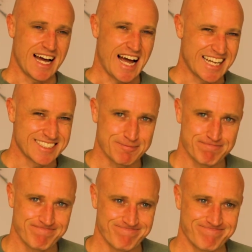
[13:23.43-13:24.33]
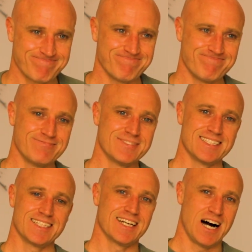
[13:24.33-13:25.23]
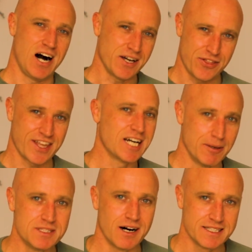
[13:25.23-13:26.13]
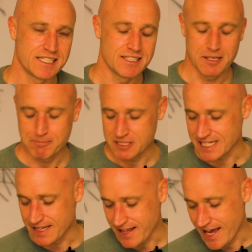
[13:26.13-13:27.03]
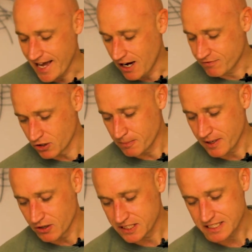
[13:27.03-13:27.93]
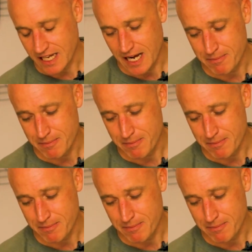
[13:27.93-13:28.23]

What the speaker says: And I think I'm 99% there. I've got to be honest.